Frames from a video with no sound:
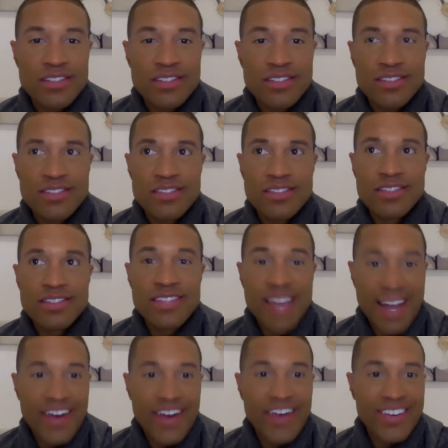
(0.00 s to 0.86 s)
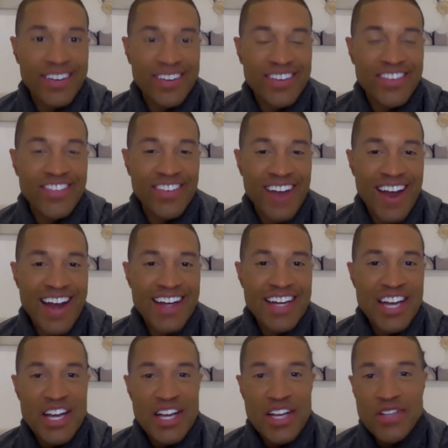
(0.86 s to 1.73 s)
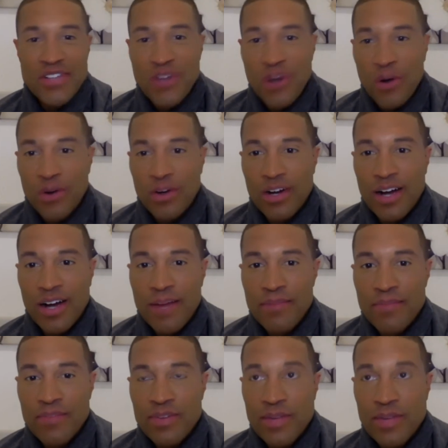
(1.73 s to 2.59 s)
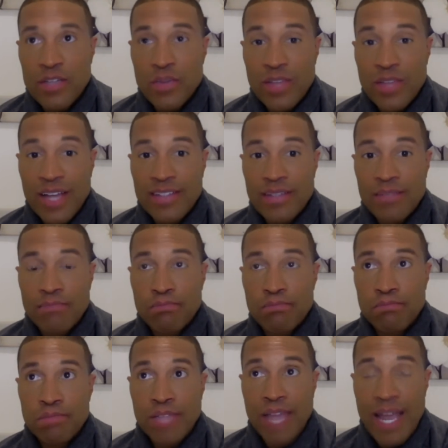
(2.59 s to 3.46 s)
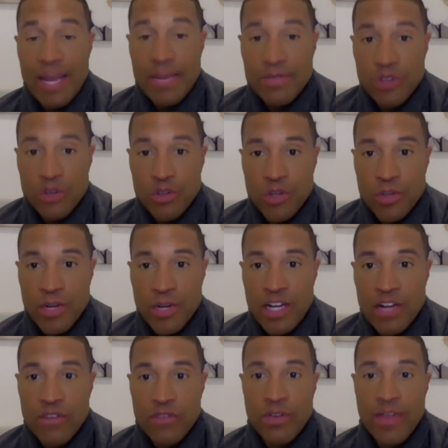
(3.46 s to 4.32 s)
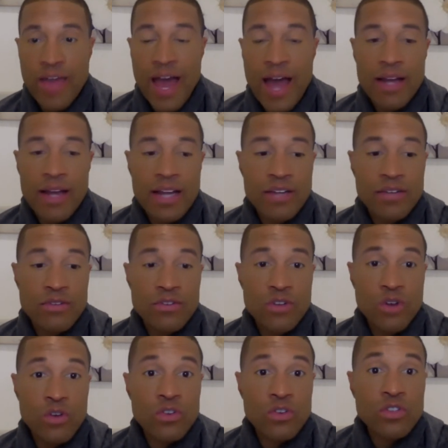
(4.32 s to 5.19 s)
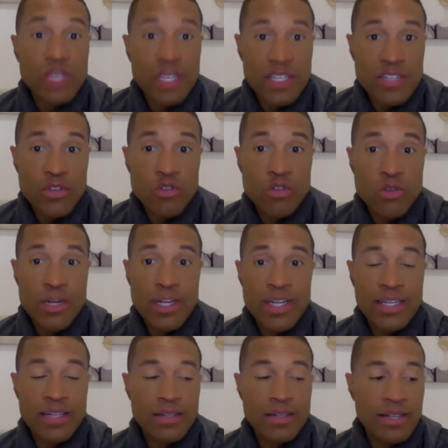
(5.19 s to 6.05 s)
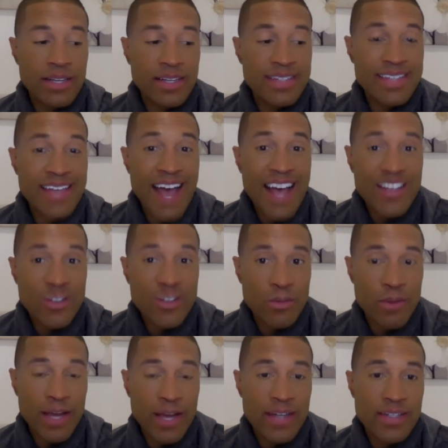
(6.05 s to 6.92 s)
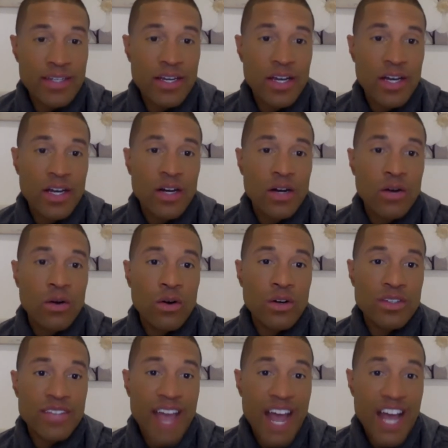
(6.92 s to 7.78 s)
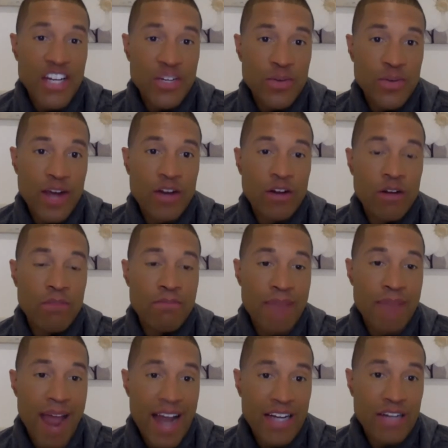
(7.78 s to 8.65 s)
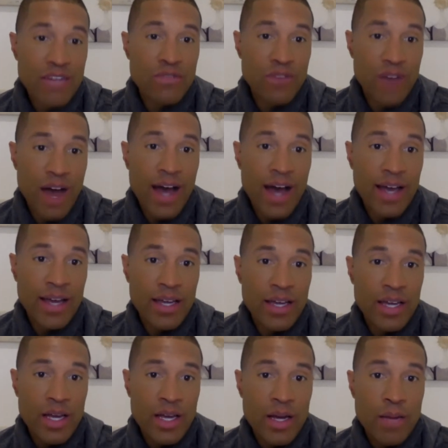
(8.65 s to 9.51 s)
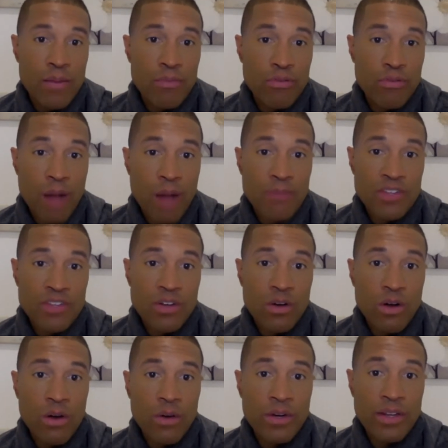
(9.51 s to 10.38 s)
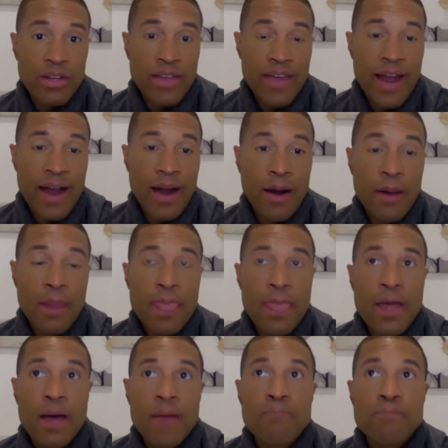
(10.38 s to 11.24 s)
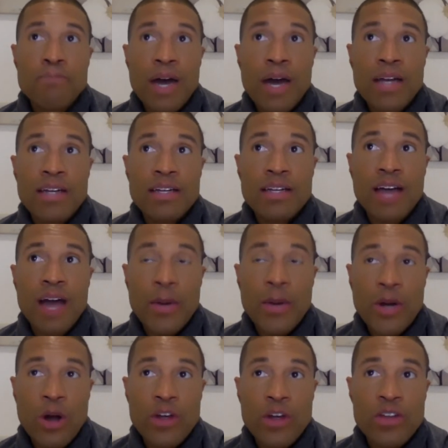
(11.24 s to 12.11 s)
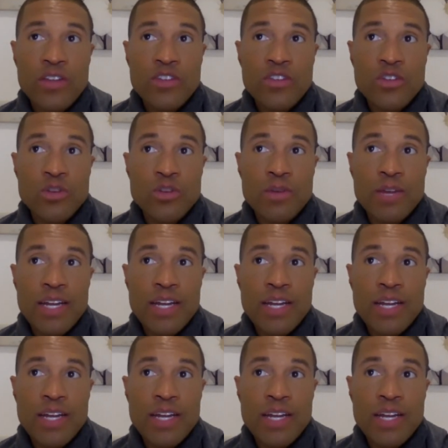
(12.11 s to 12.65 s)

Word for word: there, right? So sometimes we like to blame social media for that. And certainly social media can exacerbate or exaggerate or magnify problems that are already there. But I would argue that social media